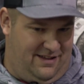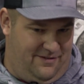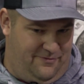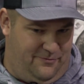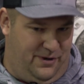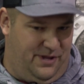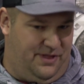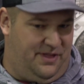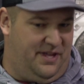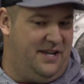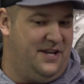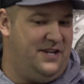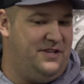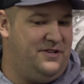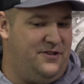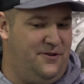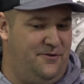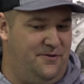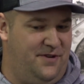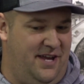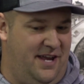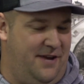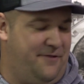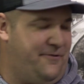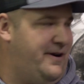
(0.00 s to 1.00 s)
within a
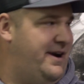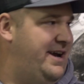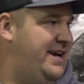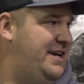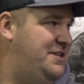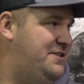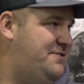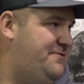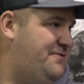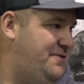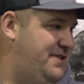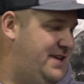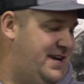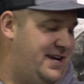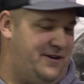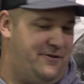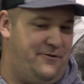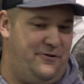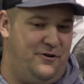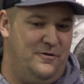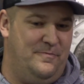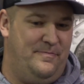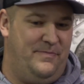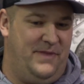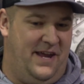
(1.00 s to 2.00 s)
2-day range for that
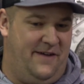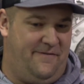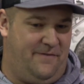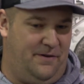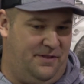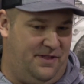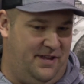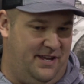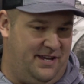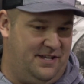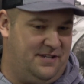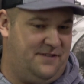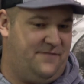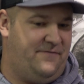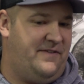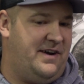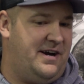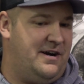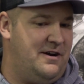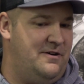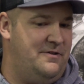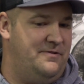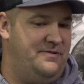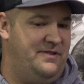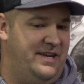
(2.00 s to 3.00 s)
group. Everything is
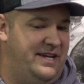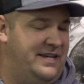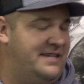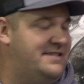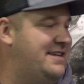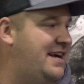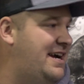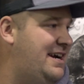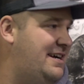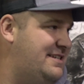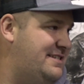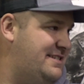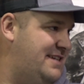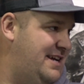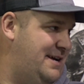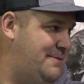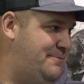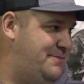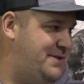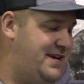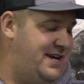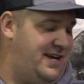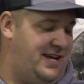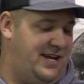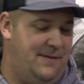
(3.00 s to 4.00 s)
farrowed the exact
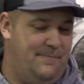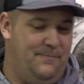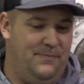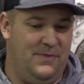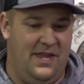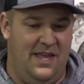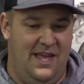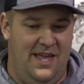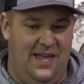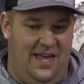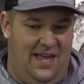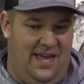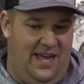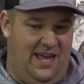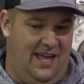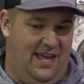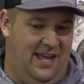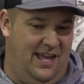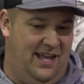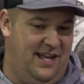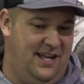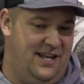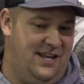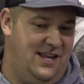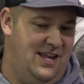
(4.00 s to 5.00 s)
same day,
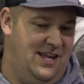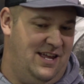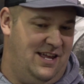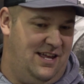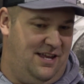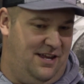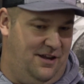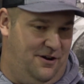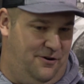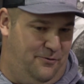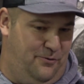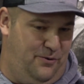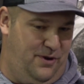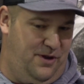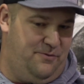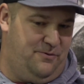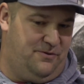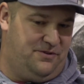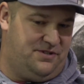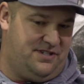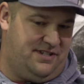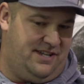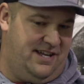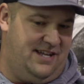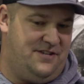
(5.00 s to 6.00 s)
and we will
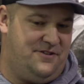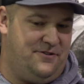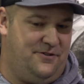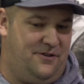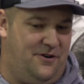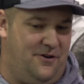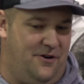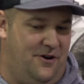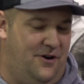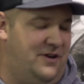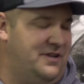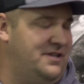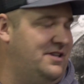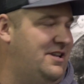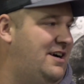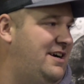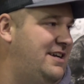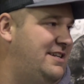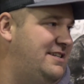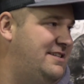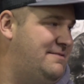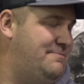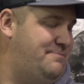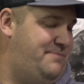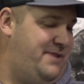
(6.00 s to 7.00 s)
schedule our
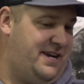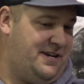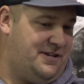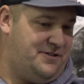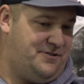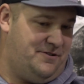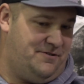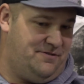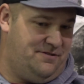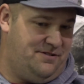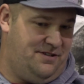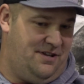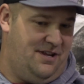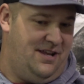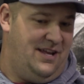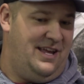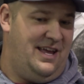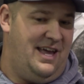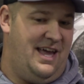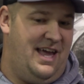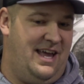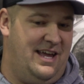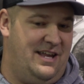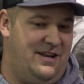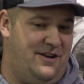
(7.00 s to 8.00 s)
online pictures
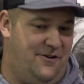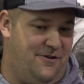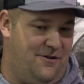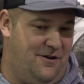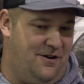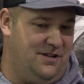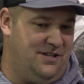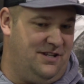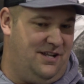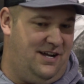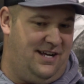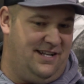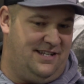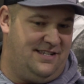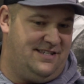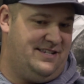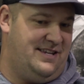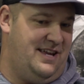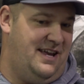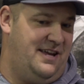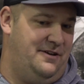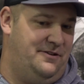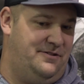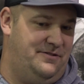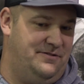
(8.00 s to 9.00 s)
and our online
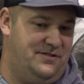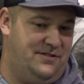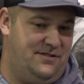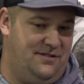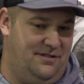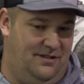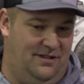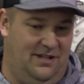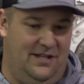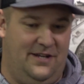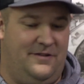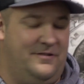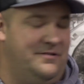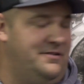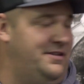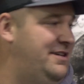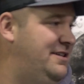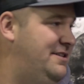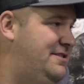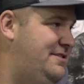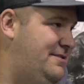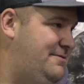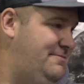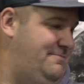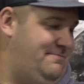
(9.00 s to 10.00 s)
sales literally
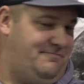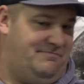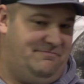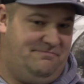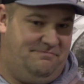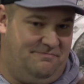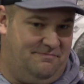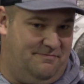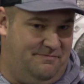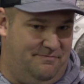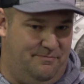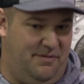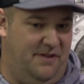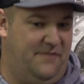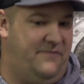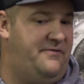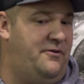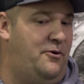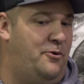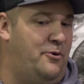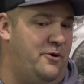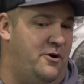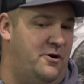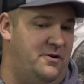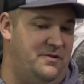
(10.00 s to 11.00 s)

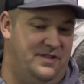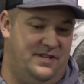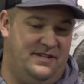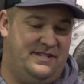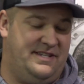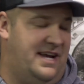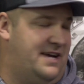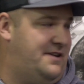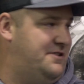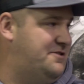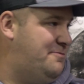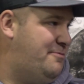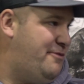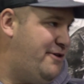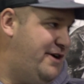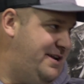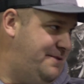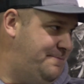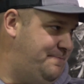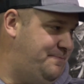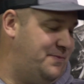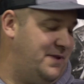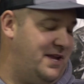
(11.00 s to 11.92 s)
before the sows are bred.